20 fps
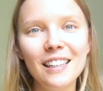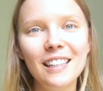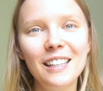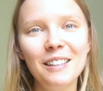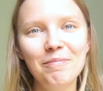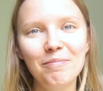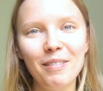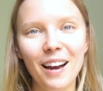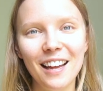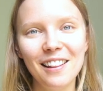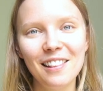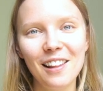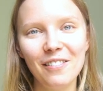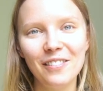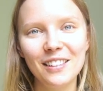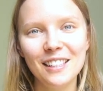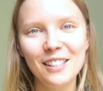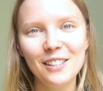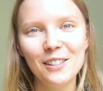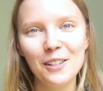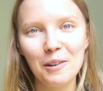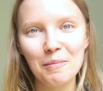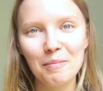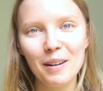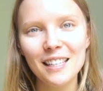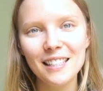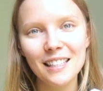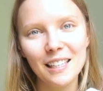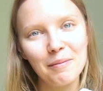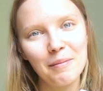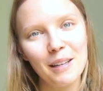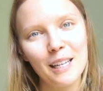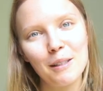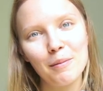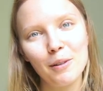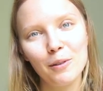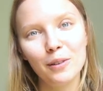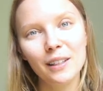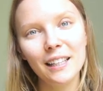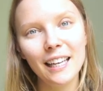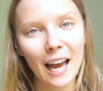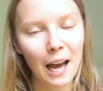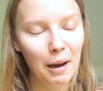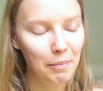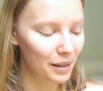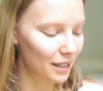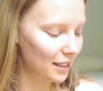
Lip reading: it, but I love it so much and it makes me really happy.